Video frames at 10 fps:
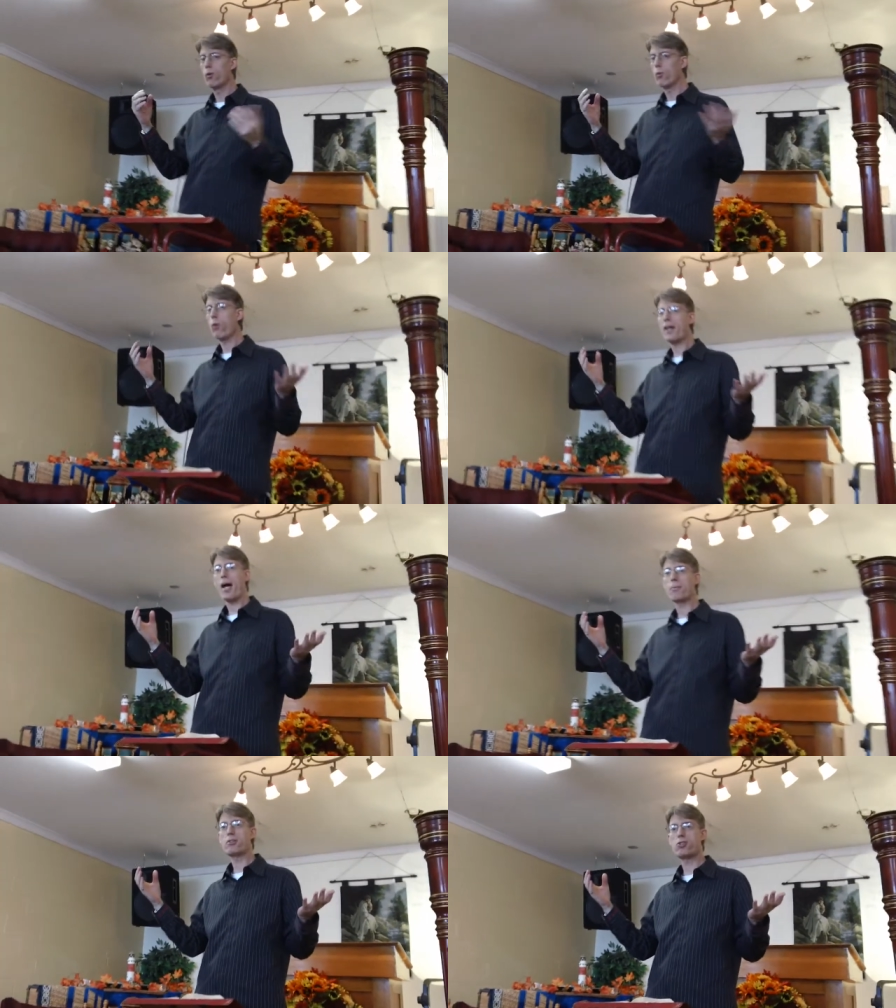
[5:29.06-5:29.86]
What
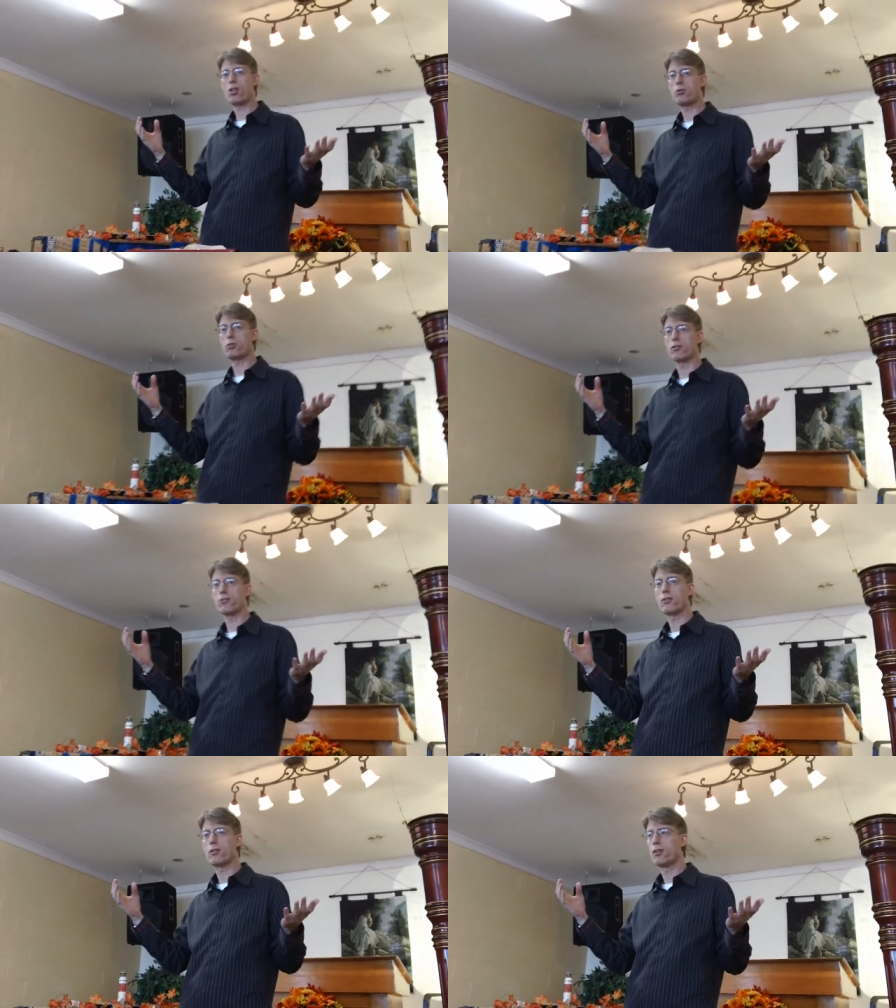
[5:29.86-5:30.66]
happened to Joseph?
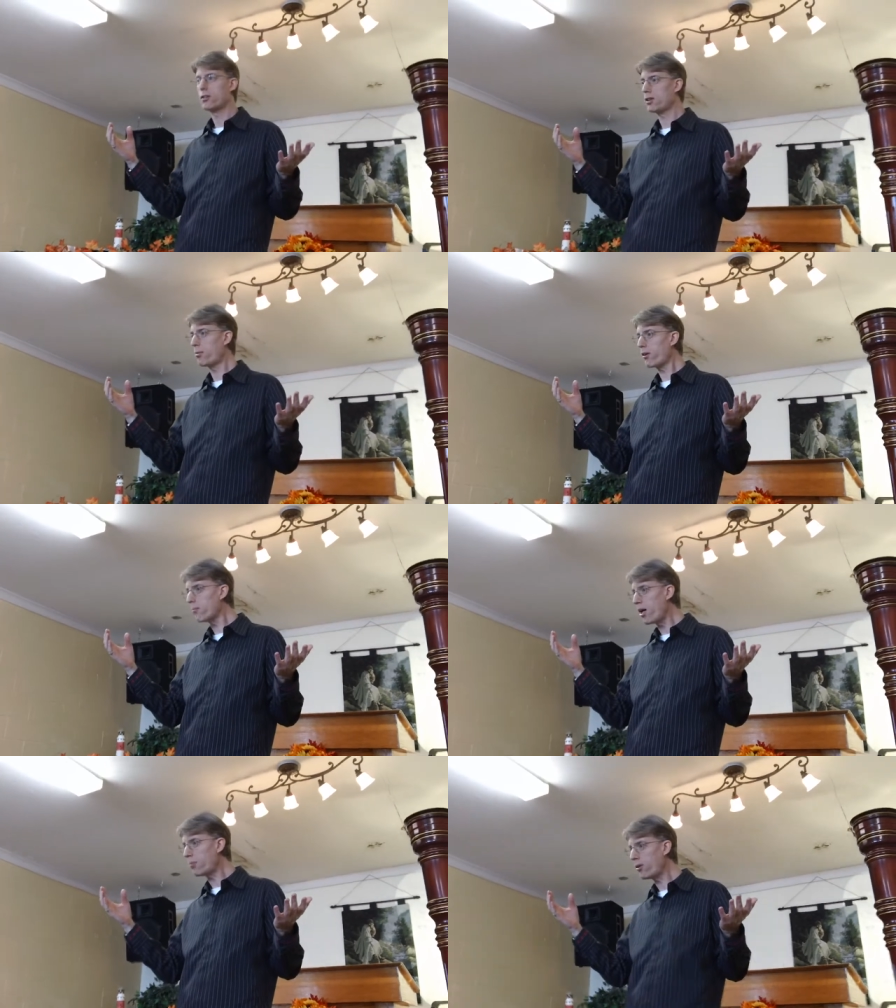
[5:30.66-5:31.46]
Anybody
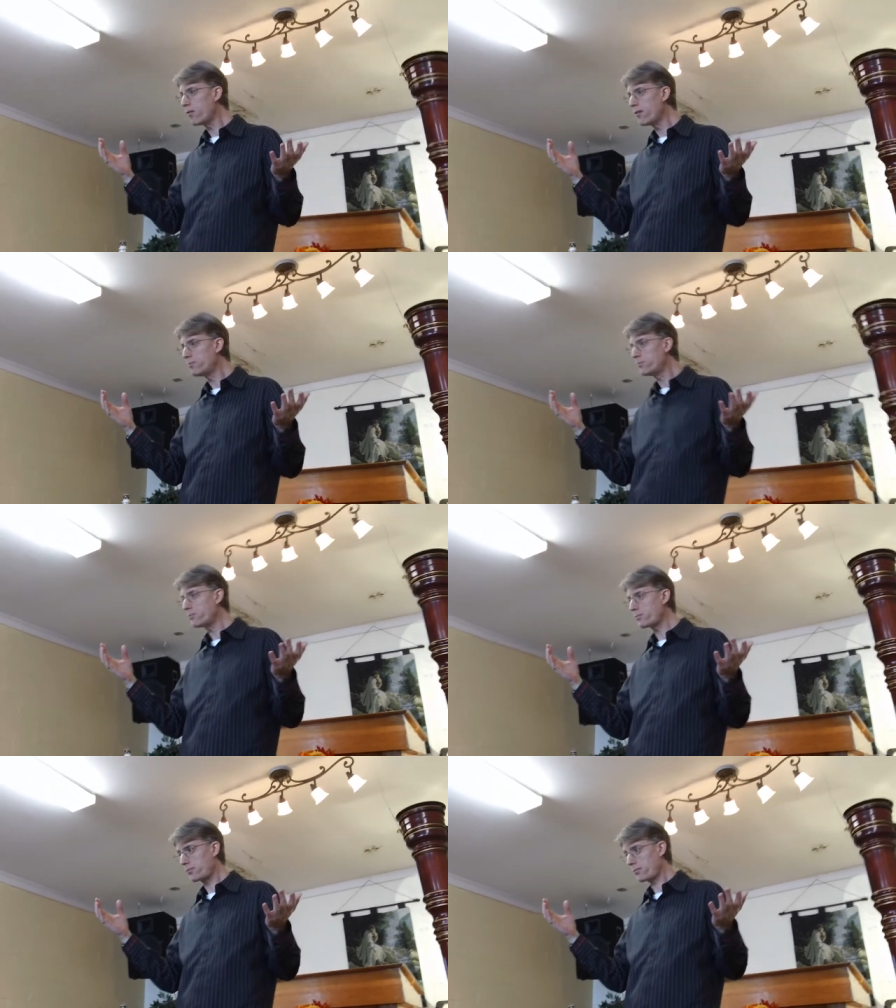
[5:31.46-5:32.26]
remember?
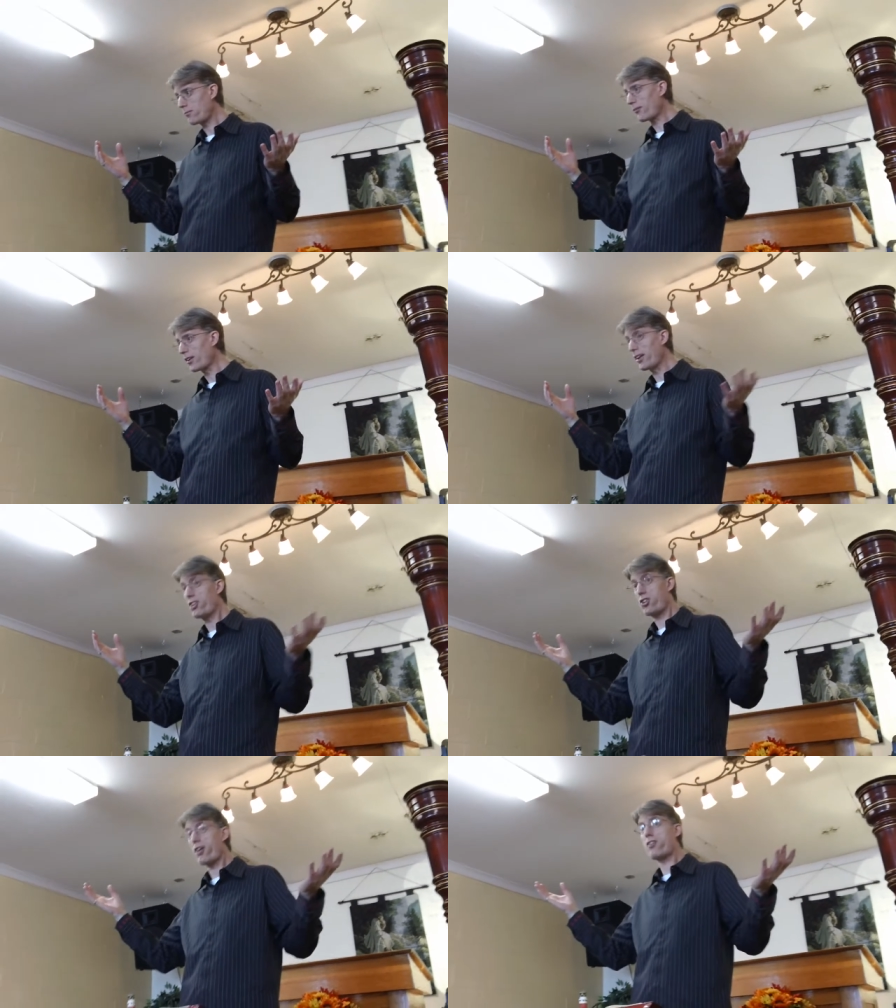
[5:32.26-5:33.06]
He
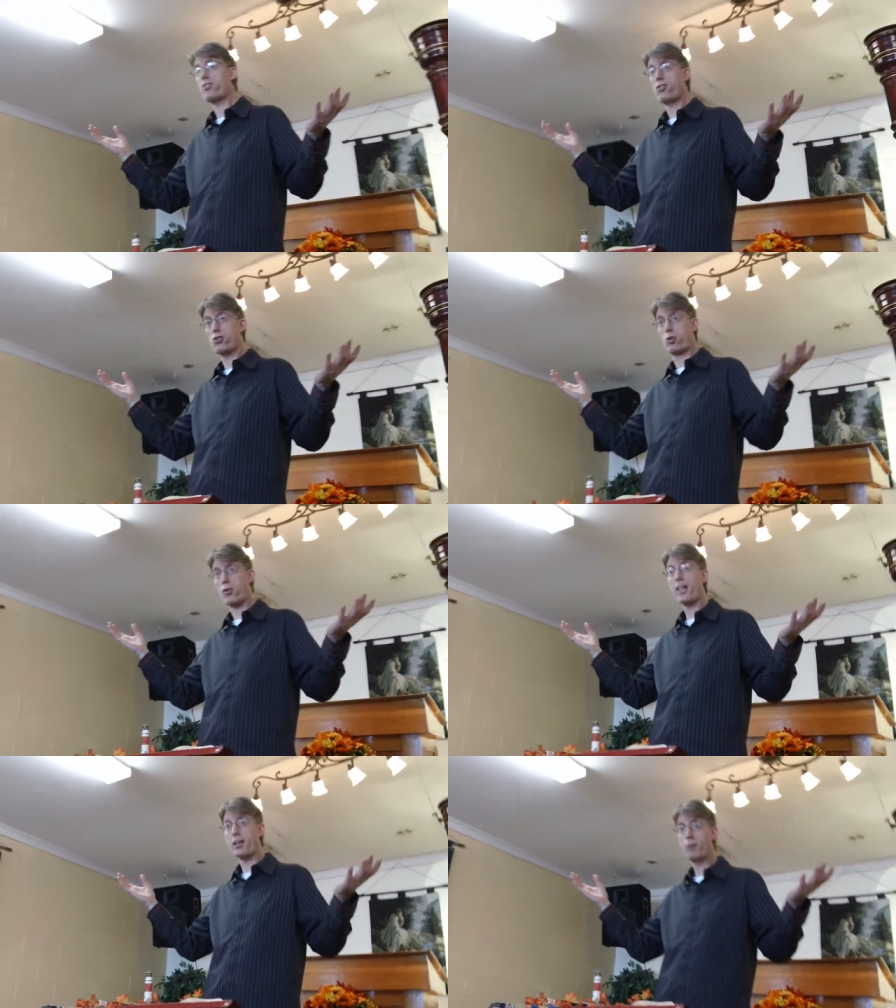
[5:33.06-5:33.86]
shares his
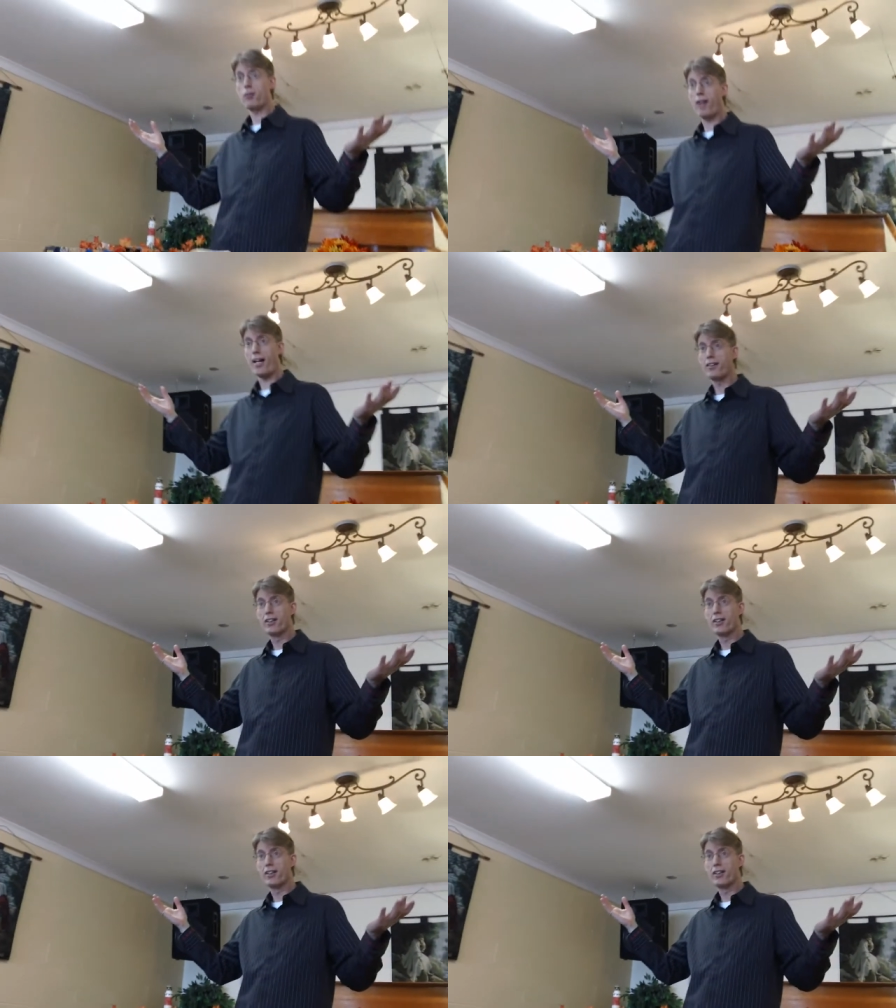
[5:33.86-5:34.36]
dream, right?